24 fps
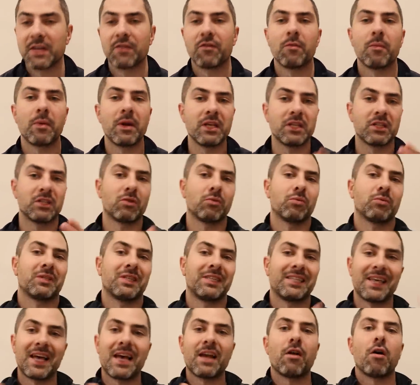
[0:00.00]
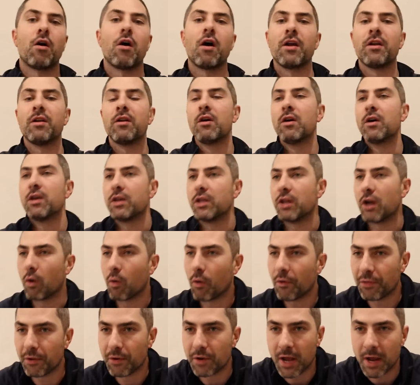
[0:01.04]
Everybody's so set on you know
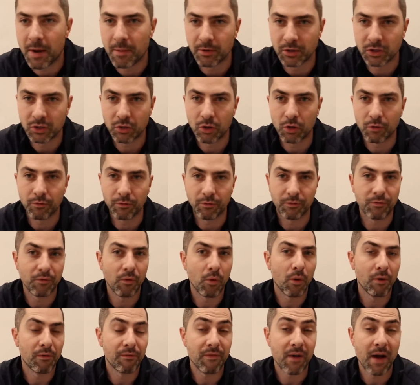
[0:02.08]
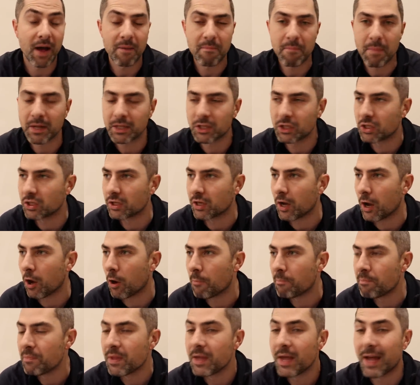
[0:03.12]
what their neighbor sold for four or five months
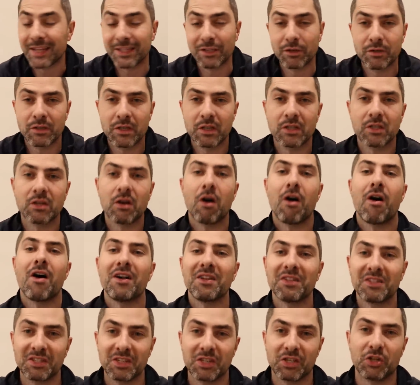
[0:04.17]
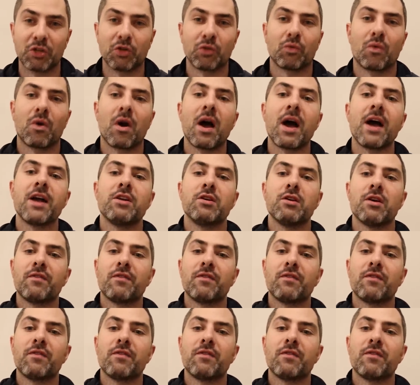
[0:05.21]
ago, and so it's this constant grind.